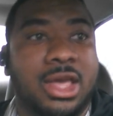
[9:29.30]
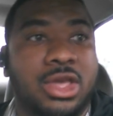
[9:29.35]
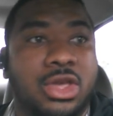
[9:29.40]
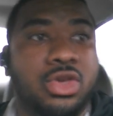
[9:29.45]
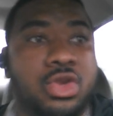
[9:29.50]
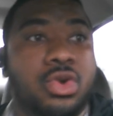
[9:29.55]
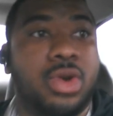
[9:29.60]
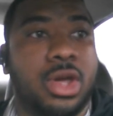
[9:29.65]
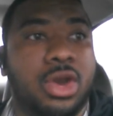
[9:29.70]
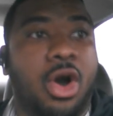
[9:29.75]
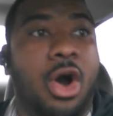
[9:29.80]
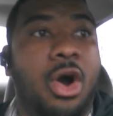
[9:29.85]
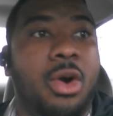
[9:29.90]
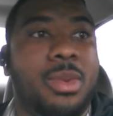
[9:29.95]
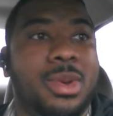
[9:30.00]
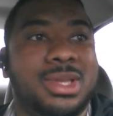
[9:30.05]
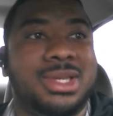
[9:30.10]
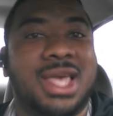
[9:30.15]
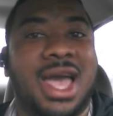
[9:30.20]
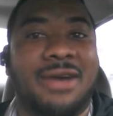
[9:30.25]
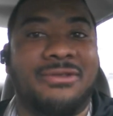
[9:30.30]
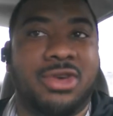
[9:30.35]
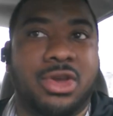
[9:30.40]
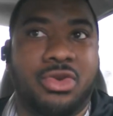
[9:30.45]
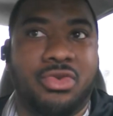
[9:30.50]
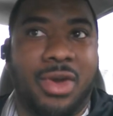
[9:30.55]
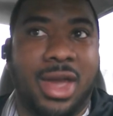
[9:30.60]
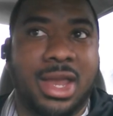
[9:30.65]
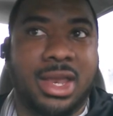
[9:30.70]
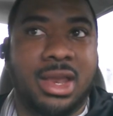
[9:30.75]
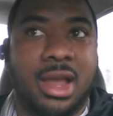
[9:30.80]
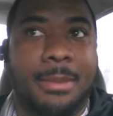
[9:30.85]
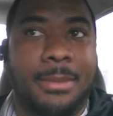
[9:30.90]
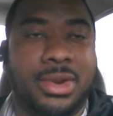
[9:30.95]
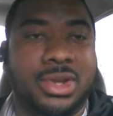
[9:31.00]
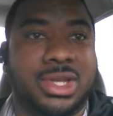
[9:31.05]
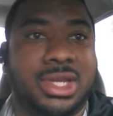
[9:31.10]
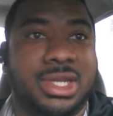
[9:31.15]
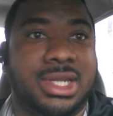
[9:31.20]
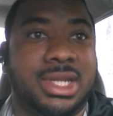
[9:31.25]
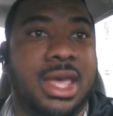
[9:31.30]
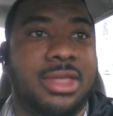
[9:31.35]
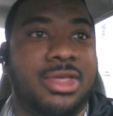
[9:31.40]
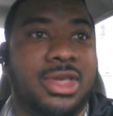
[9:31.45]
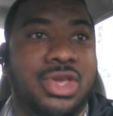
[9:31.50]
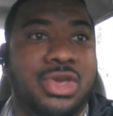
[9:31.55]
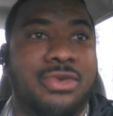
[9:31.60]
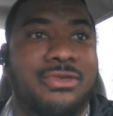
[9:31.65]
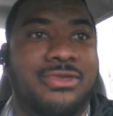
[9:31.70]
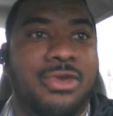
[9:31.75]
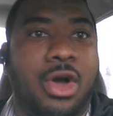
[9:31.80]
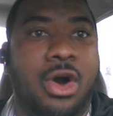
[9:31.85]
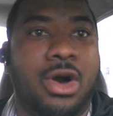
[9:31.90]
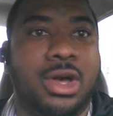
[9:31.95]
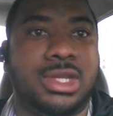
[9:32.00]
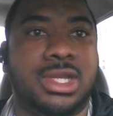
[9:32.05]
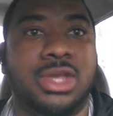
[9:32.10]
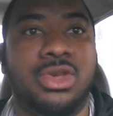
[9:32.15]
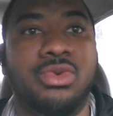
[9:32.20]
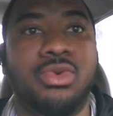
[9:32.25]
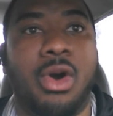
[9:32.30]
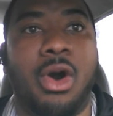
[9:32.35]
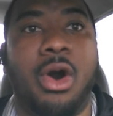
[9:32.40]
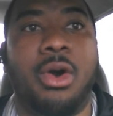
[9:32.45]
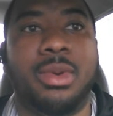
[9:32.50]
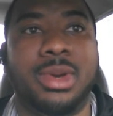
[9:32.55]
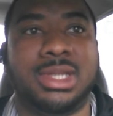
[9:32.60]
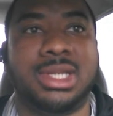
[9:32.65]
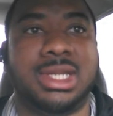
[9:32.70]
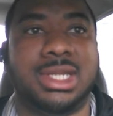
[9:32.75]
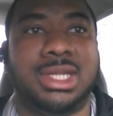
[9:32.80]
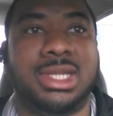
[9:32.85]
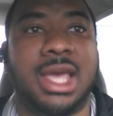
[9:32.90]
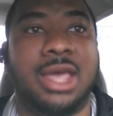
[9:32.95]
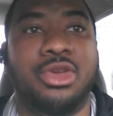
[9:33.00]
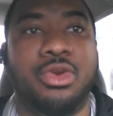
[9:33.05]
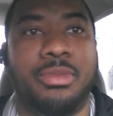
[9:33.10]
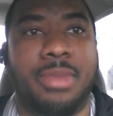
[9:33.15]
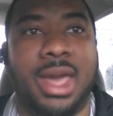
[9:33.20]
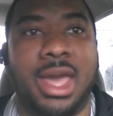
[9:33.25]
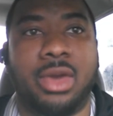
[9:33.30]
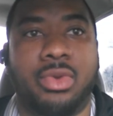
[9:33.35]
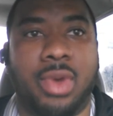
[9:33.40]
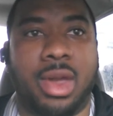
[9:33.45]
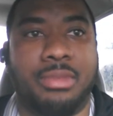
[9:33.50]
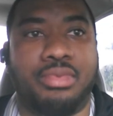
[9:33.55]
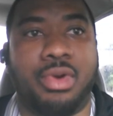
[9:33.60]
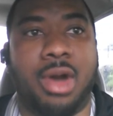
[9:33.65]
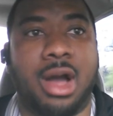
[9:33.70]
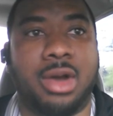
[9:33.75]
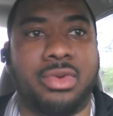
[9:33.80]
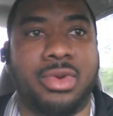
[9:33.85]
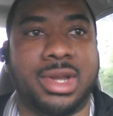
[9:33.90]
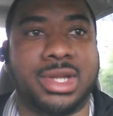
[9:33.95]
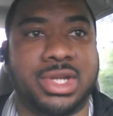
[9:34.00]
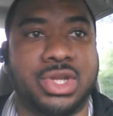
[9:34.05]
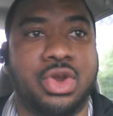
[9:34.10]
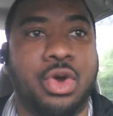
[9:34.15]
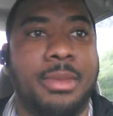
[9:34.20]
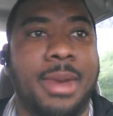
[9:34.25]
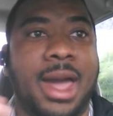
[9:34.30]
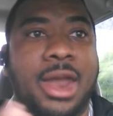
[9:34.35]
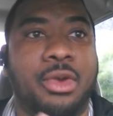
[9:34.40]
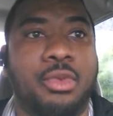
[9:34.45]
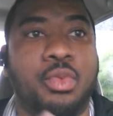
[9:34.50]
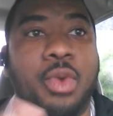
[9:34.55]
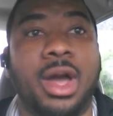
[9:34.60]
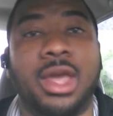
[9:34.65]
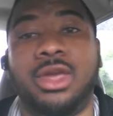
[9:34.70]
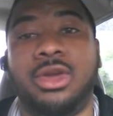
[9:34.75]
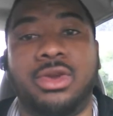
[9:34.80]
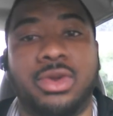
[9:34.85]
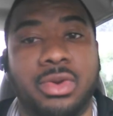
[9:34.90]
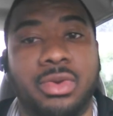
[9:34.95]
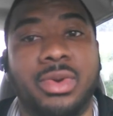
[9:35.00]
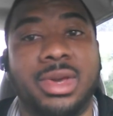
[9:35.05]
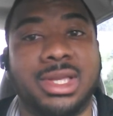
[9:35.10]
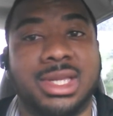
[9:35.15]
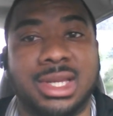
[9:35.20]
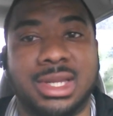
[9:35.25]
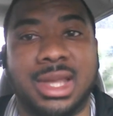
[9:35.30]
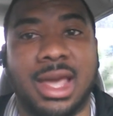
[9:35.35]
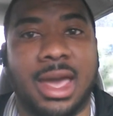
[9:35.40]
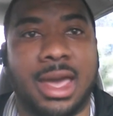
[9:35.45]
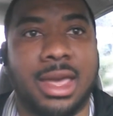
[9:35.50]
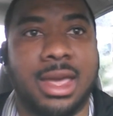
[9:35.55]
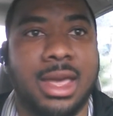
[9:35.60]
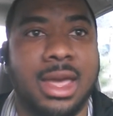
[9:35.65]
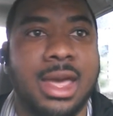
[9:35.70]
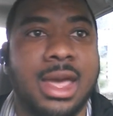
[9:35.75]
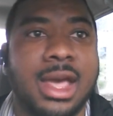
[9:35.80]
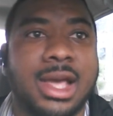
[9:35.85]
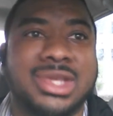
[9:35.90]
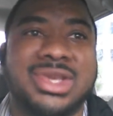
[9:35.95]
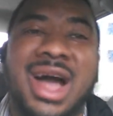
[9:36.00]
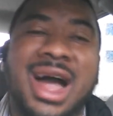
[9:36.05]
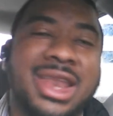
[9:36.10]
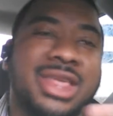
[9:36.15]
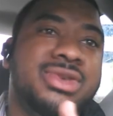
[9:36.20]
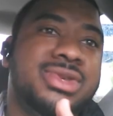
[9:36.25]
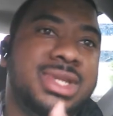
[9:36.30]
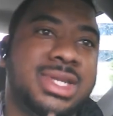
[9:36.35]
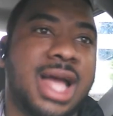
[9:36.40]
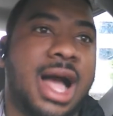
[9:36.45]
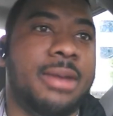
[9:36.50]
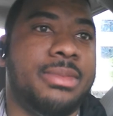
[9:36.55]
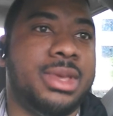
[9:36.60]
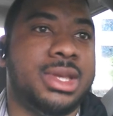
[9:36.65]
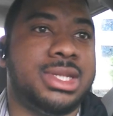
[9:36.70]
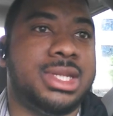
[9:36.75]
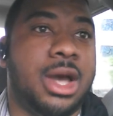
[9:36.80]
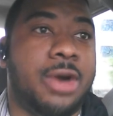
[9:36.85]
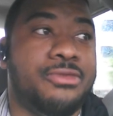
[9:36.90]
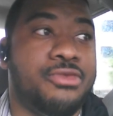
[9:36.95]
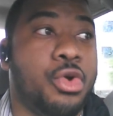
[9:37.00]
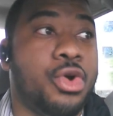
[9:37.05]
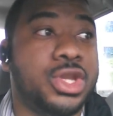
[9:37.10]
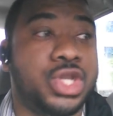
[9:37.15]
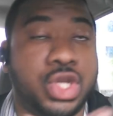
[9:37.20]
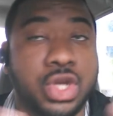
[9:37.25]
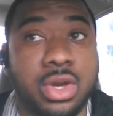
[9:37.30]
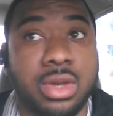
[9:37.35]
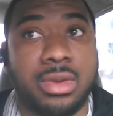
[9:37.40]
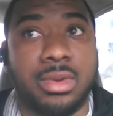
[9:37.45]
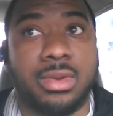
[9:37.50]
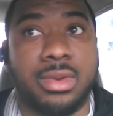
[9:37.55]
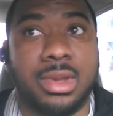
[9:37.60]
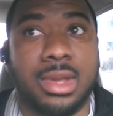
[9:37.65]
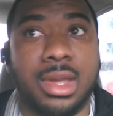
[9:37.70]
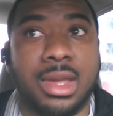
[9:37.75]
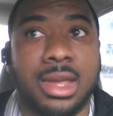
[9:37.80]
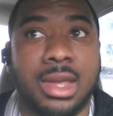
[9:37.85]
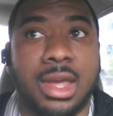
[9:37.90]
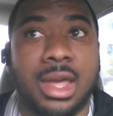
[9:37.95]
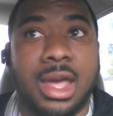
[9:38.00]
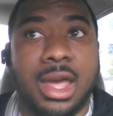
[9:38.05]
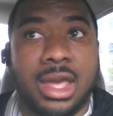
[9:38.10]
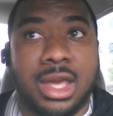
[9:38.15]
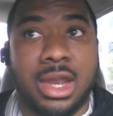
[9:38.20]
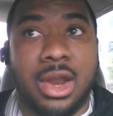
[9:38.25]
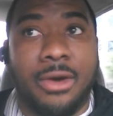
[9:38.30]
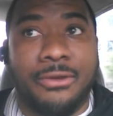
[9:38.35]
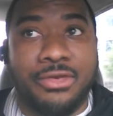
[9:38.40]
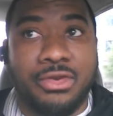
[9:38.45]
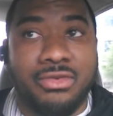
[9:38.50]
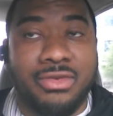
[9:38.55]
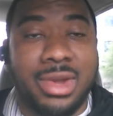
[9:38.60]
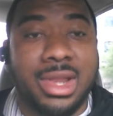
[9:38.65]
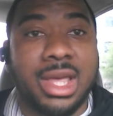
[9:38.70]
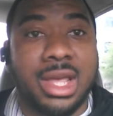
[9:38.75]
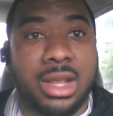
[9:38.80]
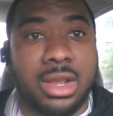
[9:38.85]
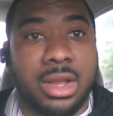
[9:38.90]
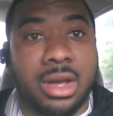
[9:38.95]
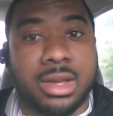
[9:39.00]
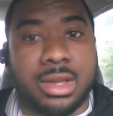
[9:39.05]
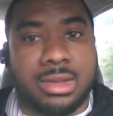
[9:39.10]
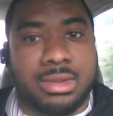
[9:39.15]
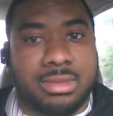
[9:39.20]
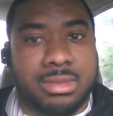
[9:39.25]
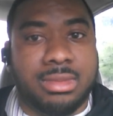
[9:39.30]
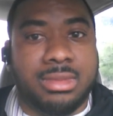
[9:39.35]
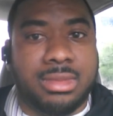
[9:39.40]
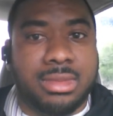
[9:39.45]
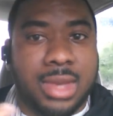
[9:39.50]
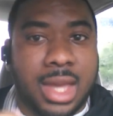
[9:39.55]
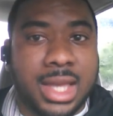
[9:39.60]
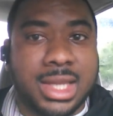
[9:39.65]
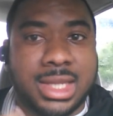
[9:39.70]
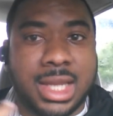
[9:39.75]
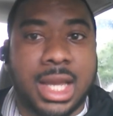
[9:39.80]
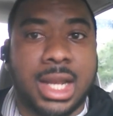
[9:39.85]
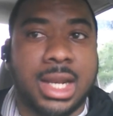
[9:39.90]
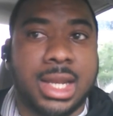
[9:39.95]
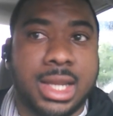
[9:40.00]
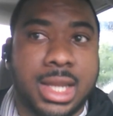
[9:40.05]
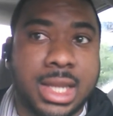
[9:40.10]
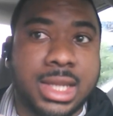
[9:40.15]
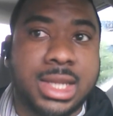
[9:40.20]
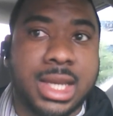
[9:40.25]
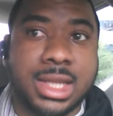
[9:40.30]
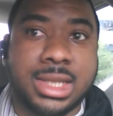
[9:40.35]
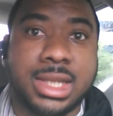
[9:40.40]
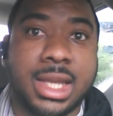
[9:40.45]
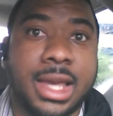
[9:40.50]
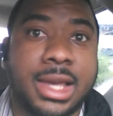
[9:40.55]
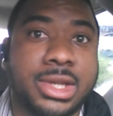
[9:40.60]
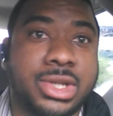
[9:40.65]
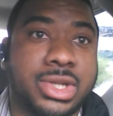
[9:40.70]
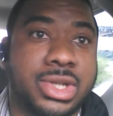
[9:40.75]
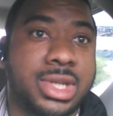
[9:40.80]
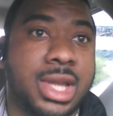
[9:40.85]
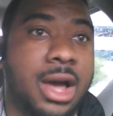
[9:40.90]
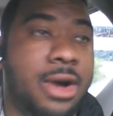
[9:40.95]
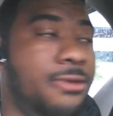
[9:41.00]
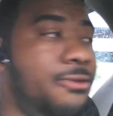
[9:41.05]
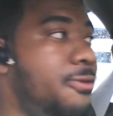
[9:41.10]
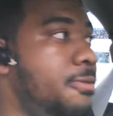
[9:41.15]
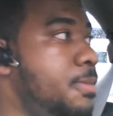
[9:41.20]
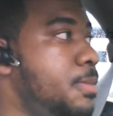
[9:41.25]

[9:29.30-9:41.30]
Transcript: you can always have a great number to say that you've lost and you always can say you made great progress no matter what you're doing today so how do you stop yourself or do you you know if you really look intensely at yourself